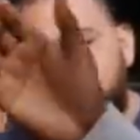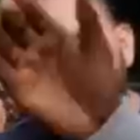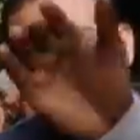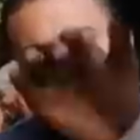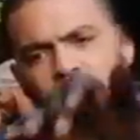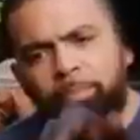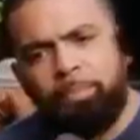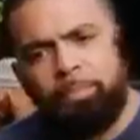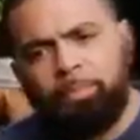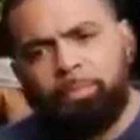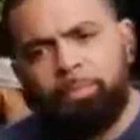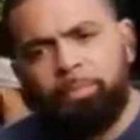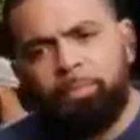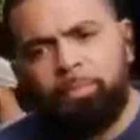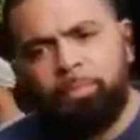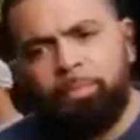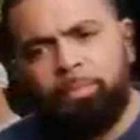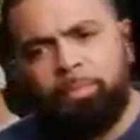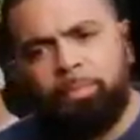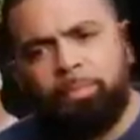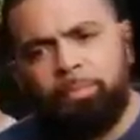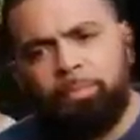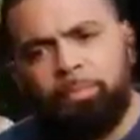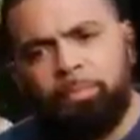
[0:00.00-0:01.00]

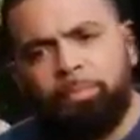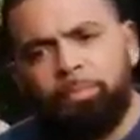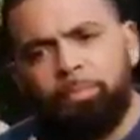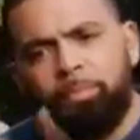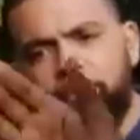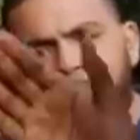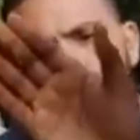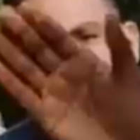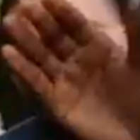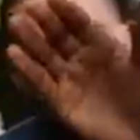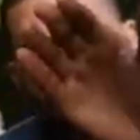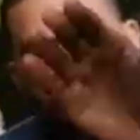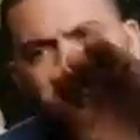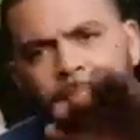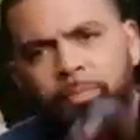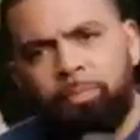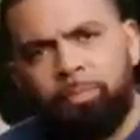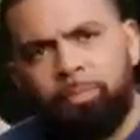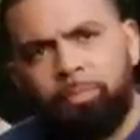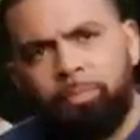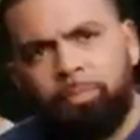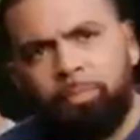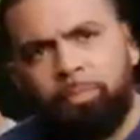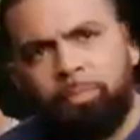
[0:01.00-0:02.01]

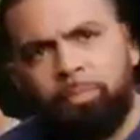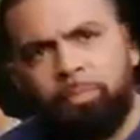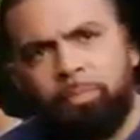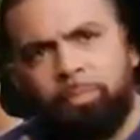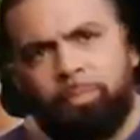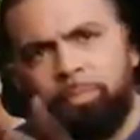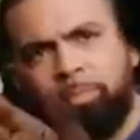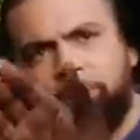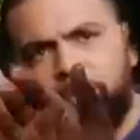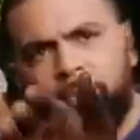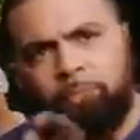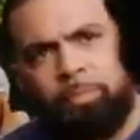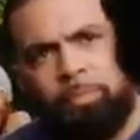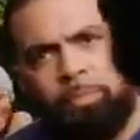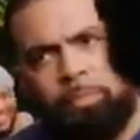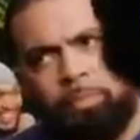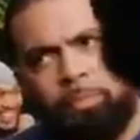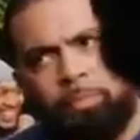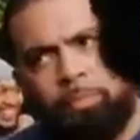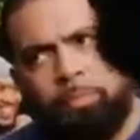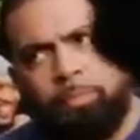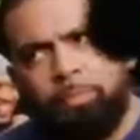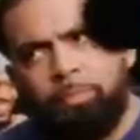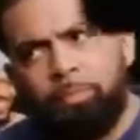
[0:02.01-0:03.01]

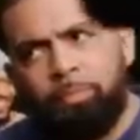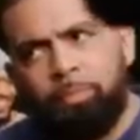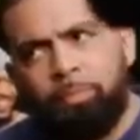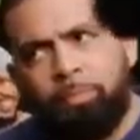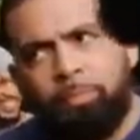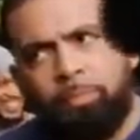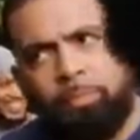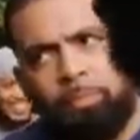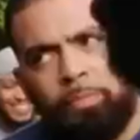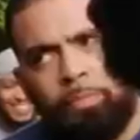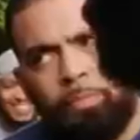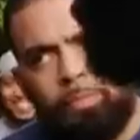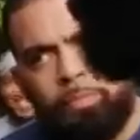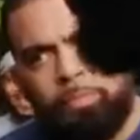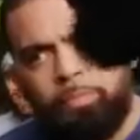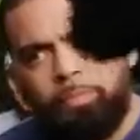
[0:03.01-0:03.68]
No words are spoken by the person on screen.